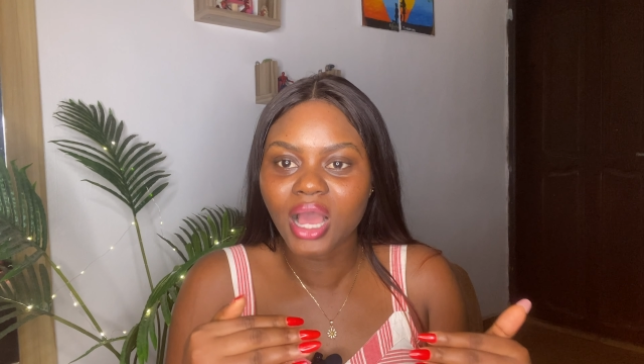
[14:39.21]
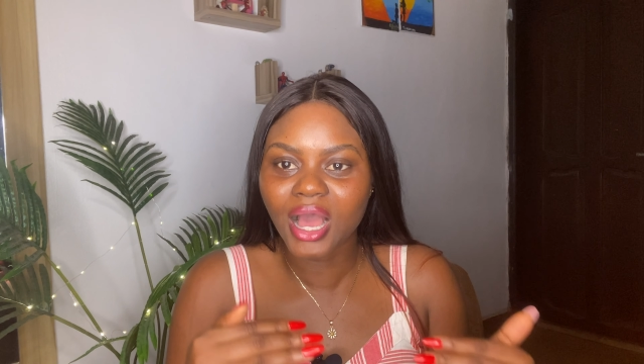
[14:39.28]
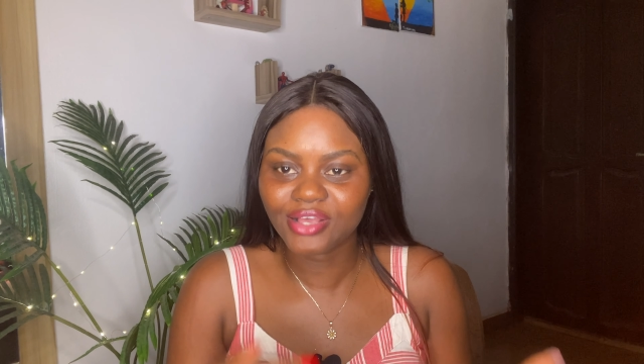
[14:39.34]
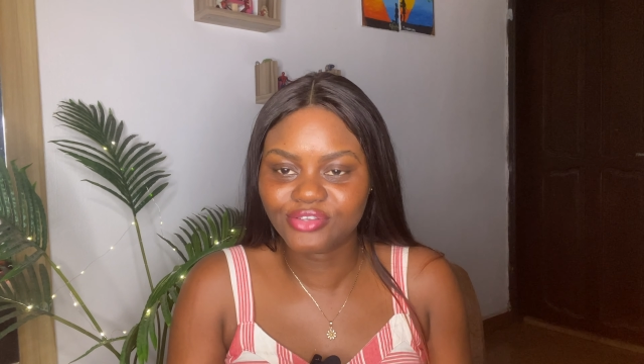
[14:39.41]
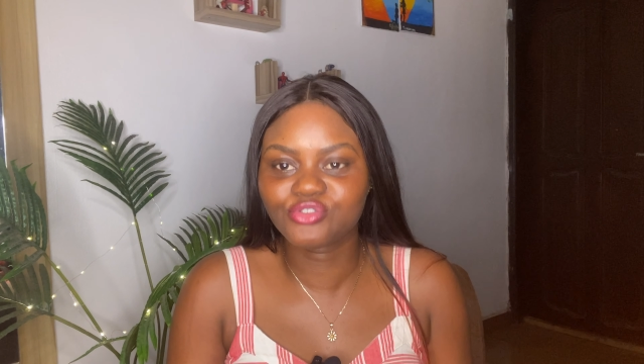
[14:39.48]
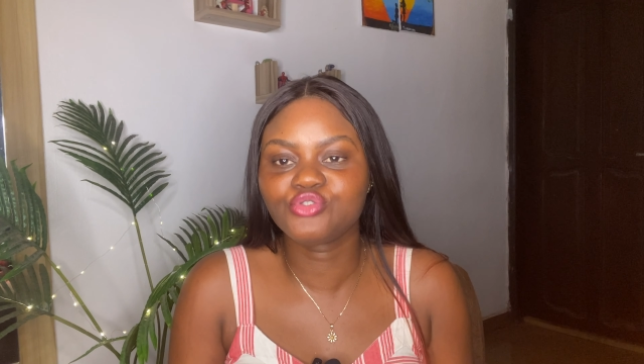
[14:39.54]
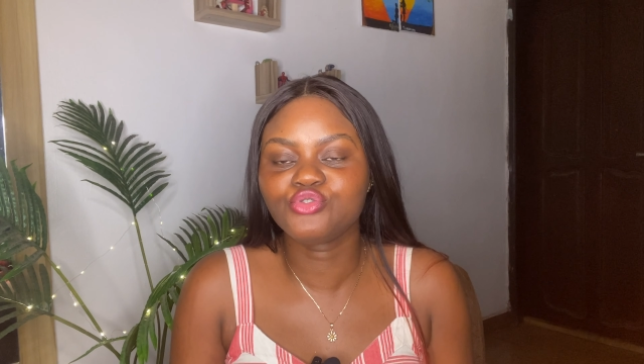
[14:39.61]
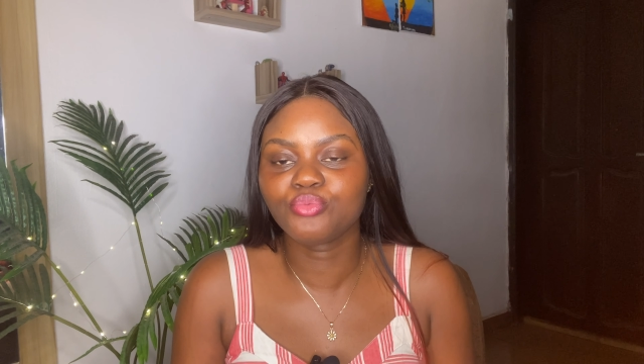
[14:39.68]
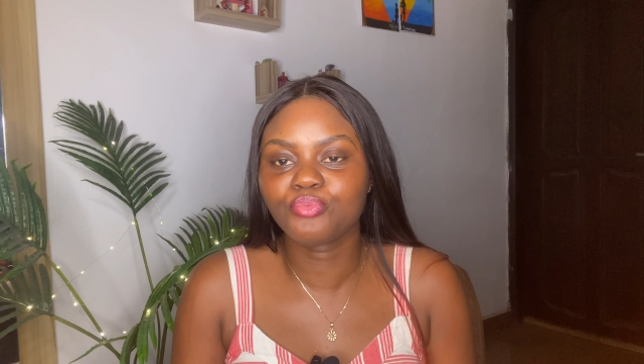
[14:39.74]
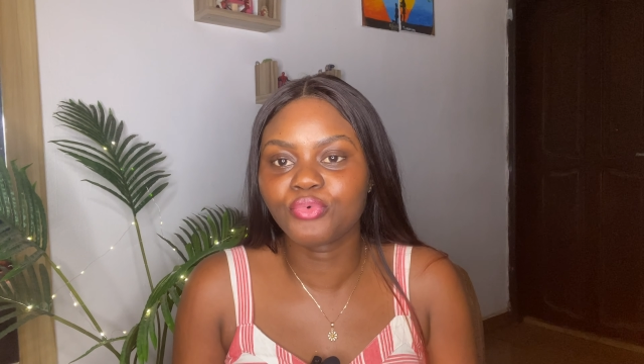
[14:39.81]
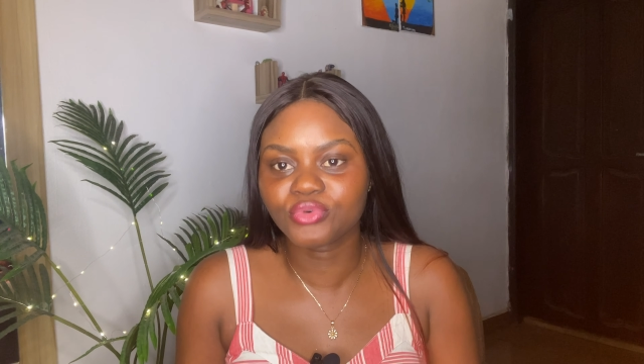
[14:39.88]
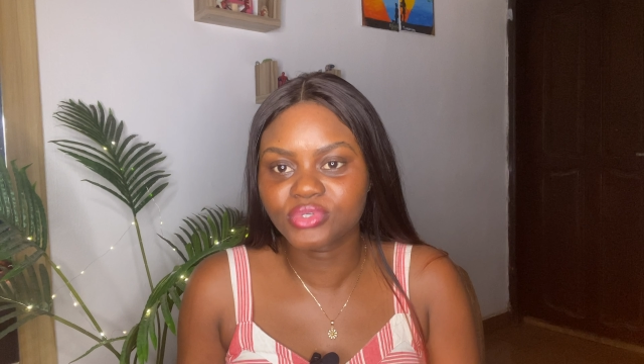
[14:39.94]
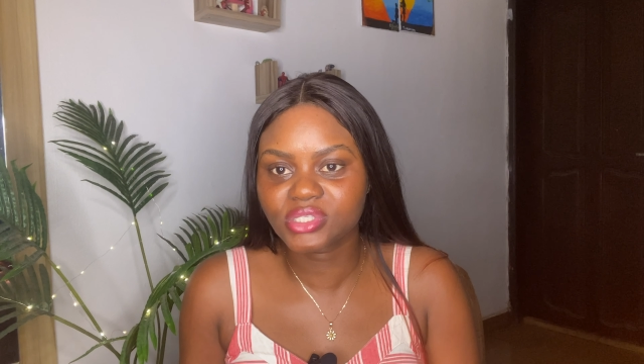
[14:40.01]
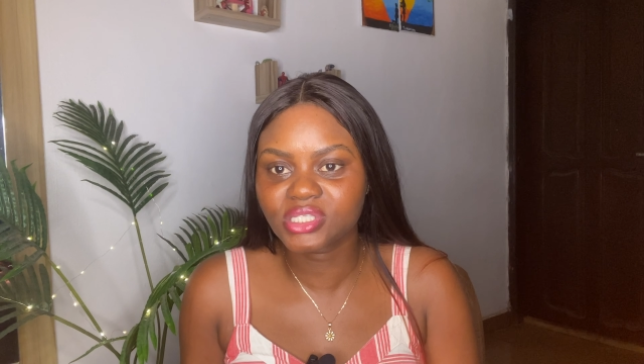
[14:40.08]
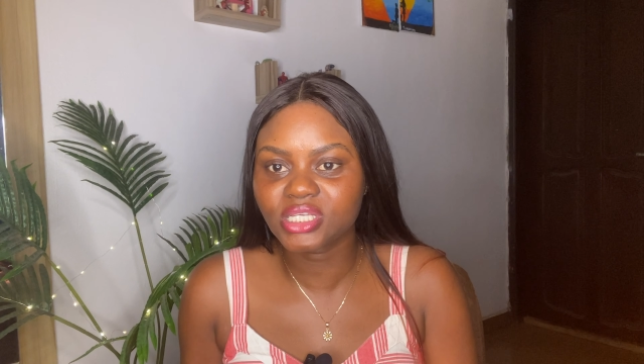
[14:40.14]
as you
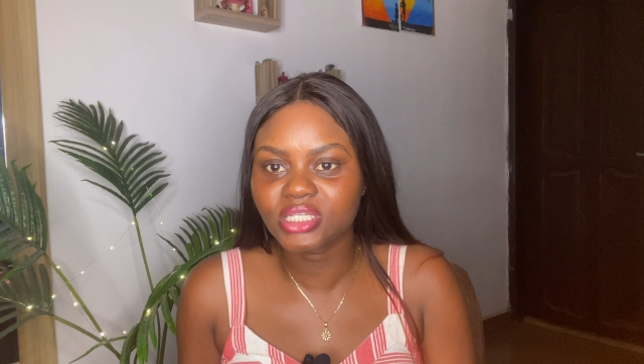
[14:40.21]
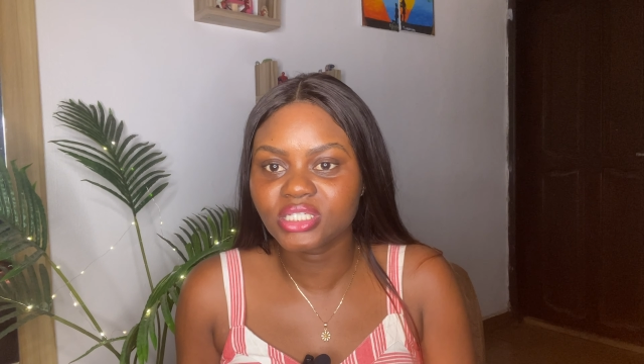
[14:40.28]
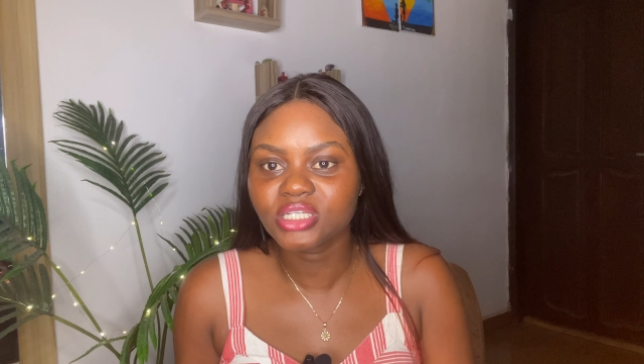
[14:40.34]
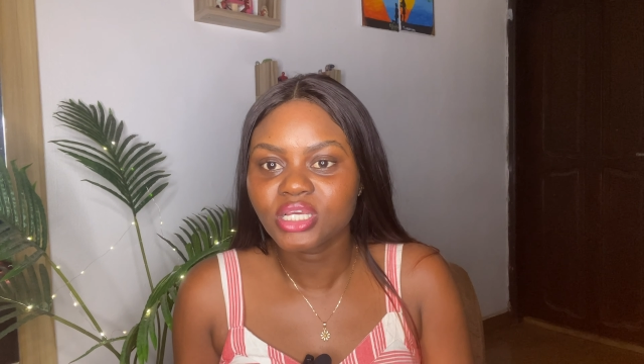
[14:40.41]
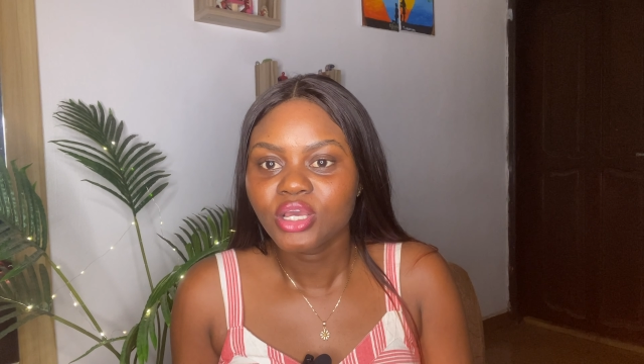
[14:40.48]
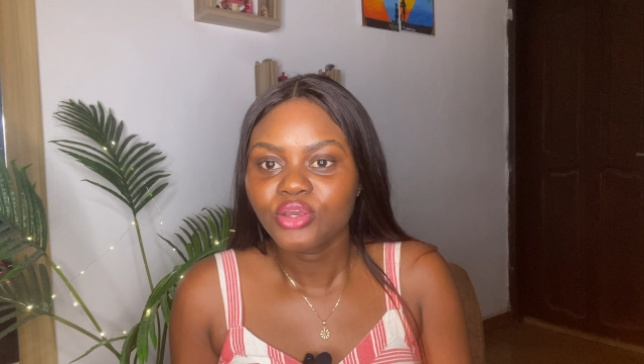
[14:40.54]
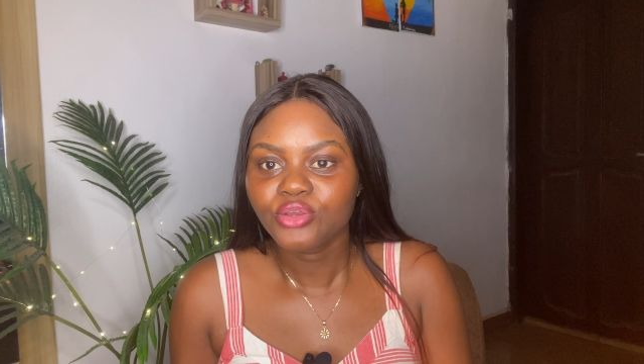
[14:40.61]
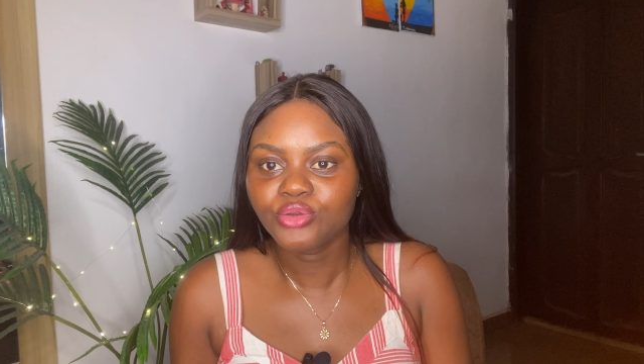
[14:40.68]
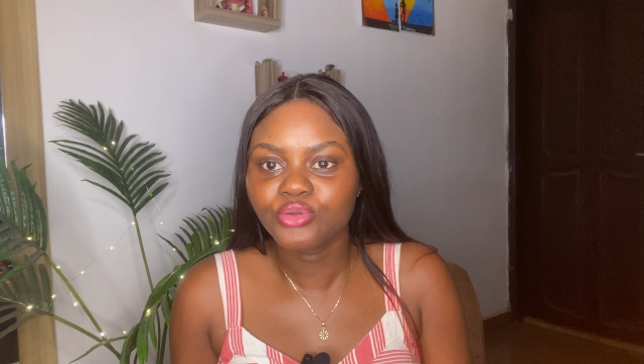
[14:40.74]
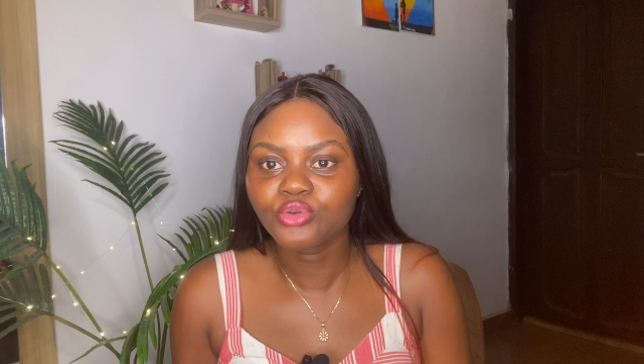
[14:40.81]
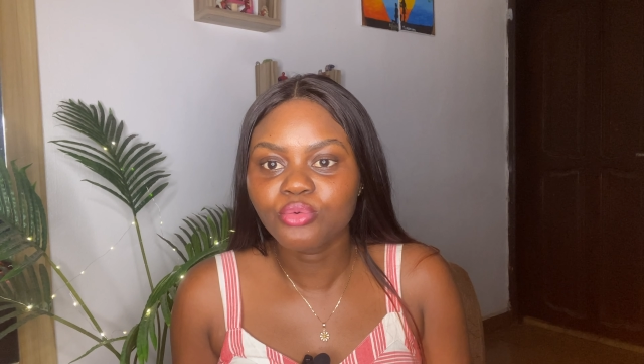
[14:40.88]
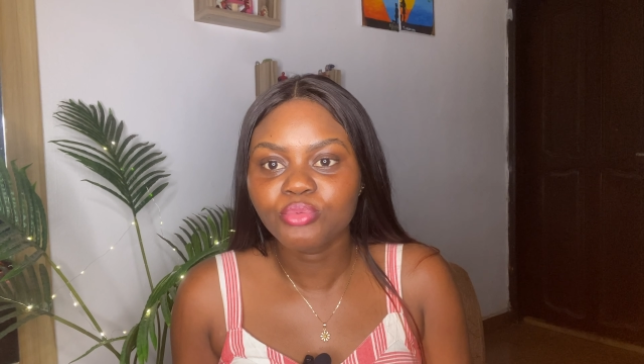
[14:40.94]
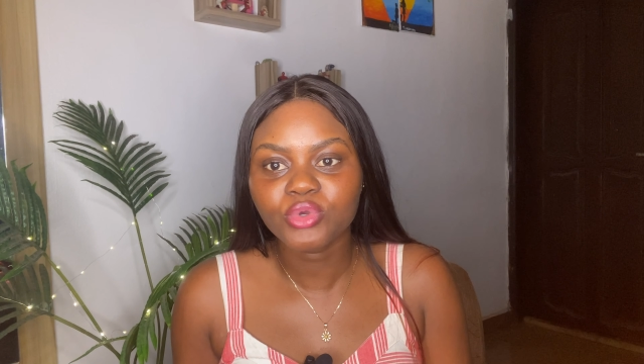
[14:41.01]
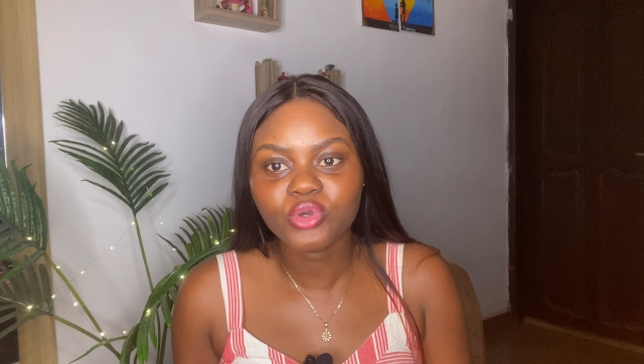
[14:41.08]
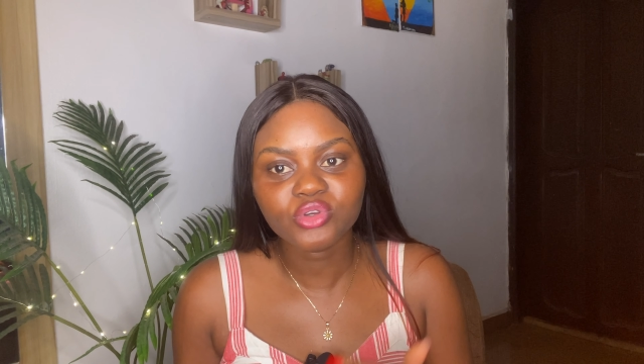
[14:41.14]
proceed,
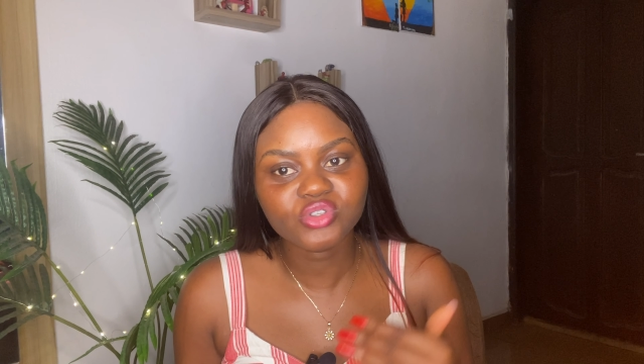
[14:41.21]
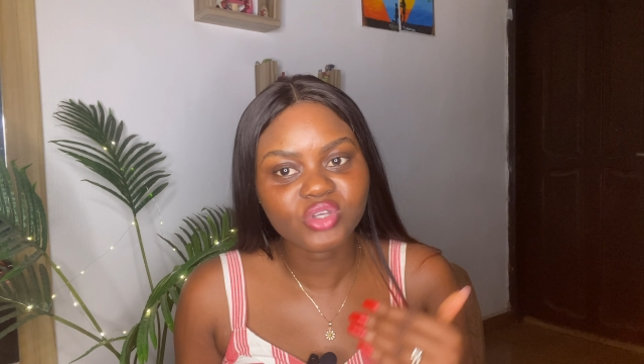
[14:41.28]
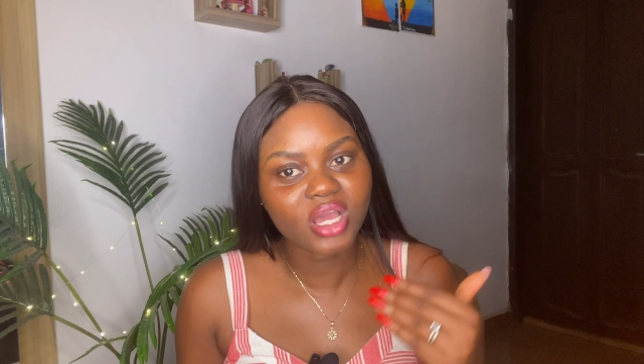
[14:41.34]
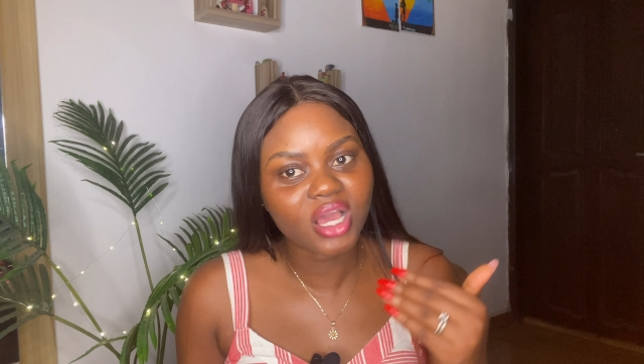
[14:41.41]
because